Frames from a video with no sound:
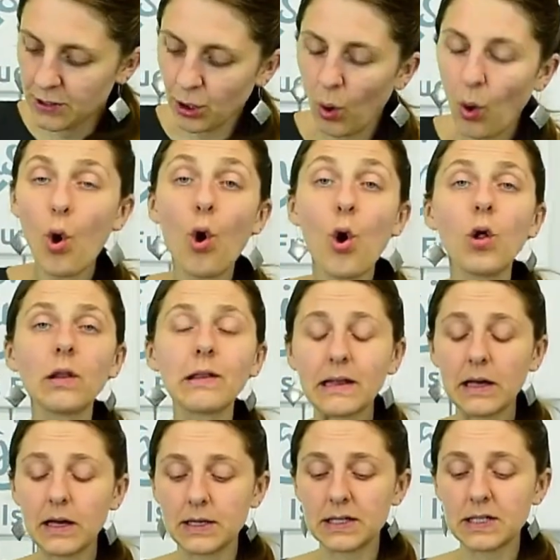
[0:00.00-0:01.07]
So all
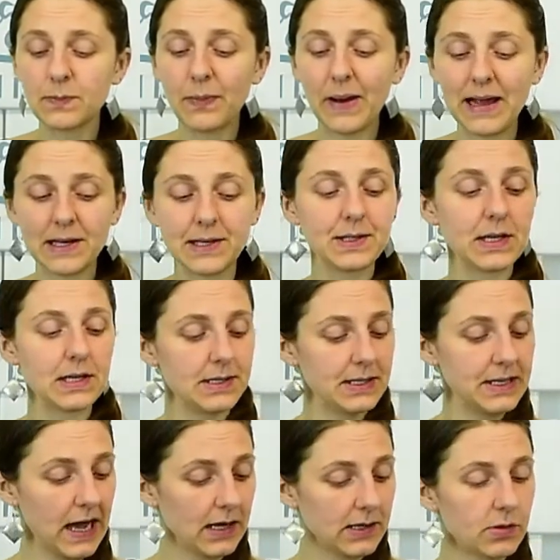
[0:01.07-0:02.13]
the spices
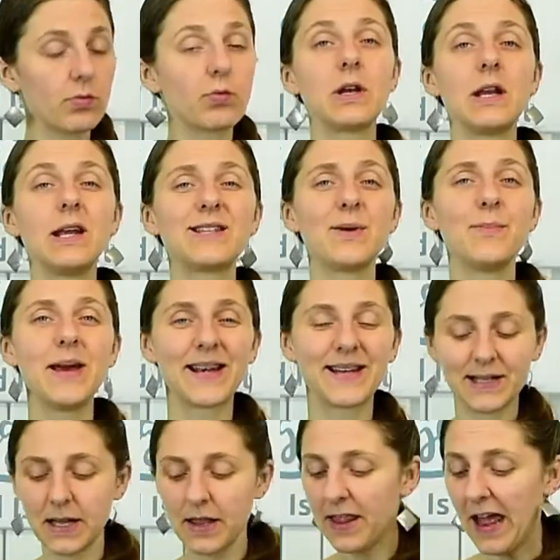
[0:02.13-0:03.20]
that we need to
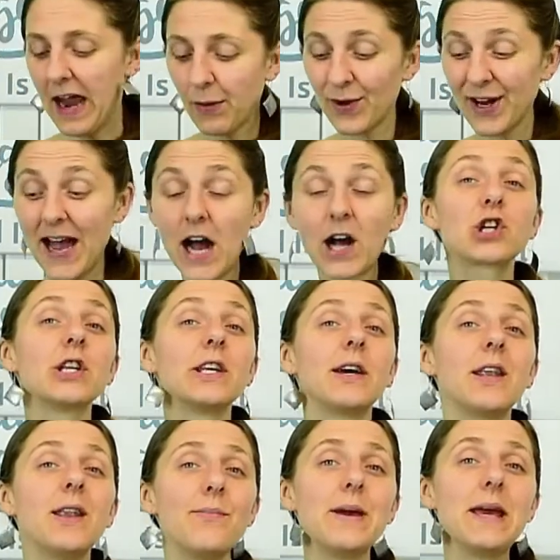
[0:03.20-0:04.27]
mix in there, we're actually
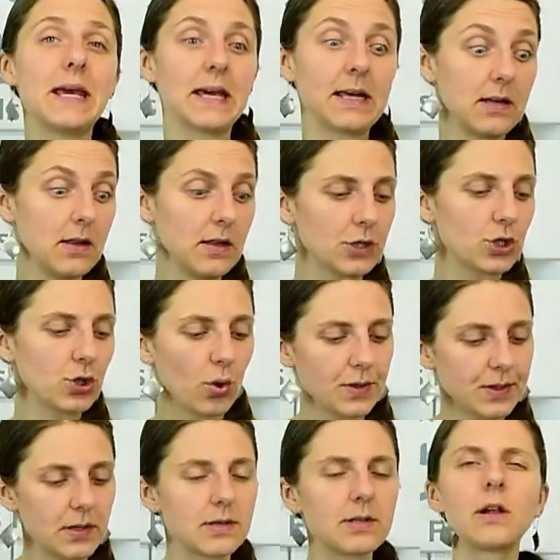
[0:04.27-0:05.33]
gonna make it in the
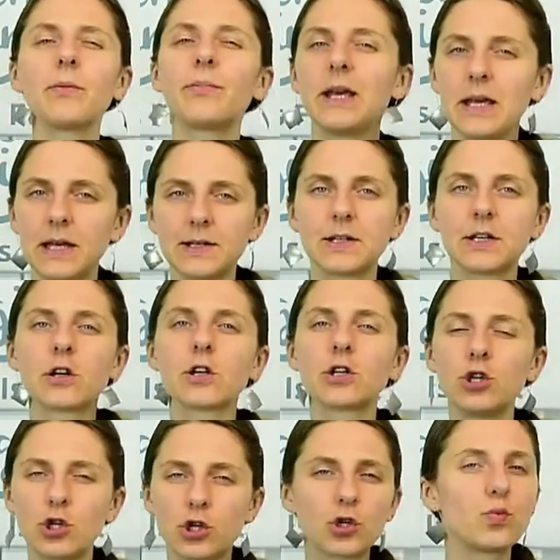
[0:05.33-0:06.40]
sauce because it'll be easier
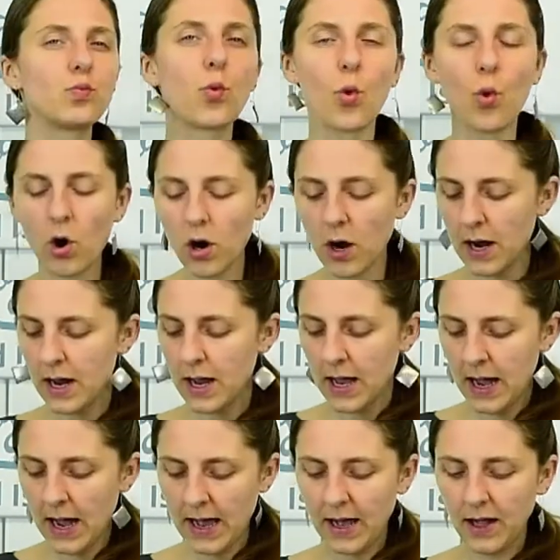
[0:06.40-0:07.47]
to just pour.
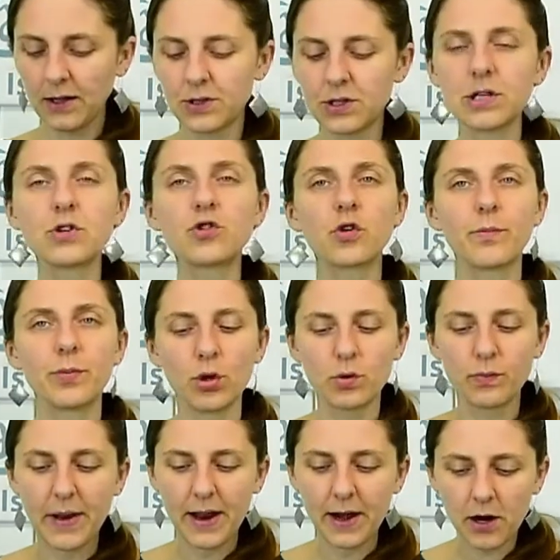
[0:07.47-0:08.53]
It'll
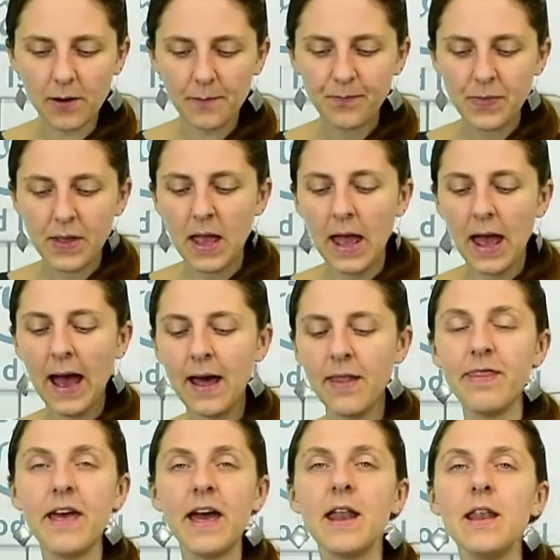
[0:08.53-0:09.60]
distribute better.
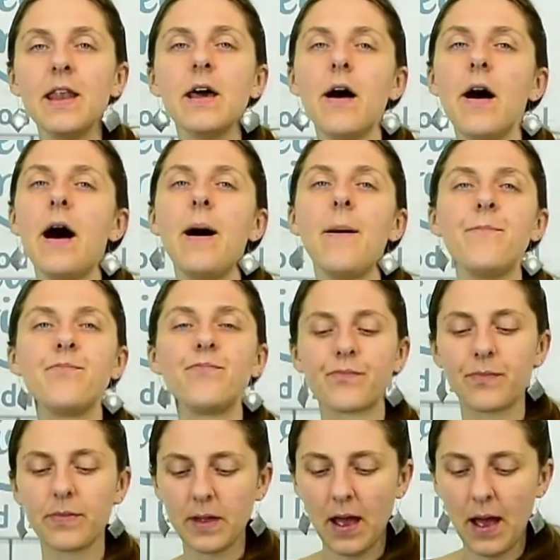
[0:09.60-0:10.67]
and then
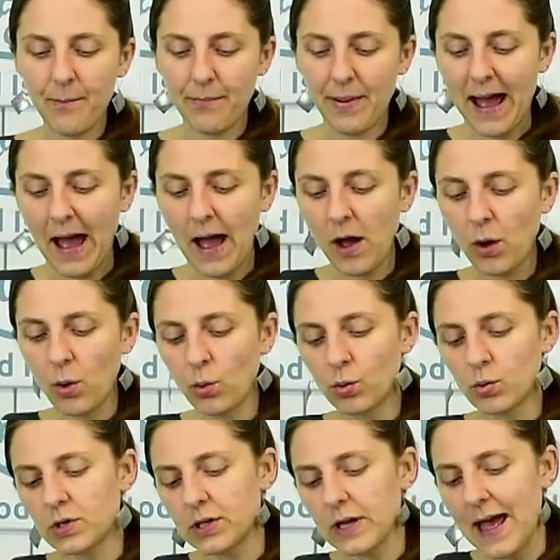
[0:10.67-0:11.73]

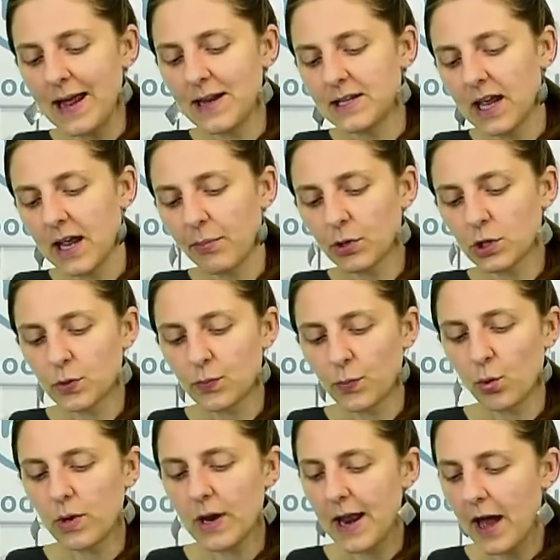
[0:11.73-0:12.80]
about a
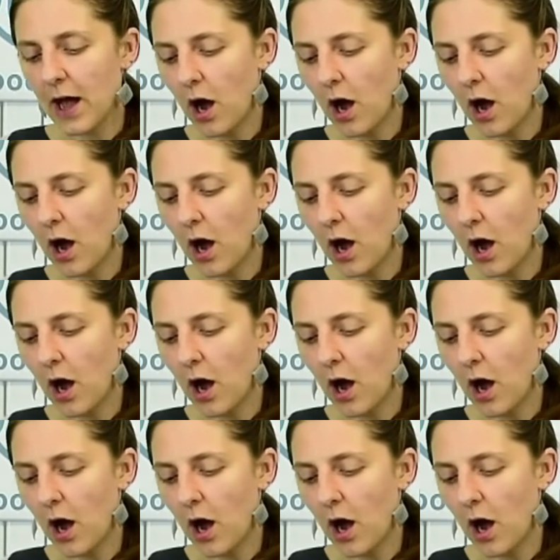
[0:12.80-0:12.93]
tablespoon and a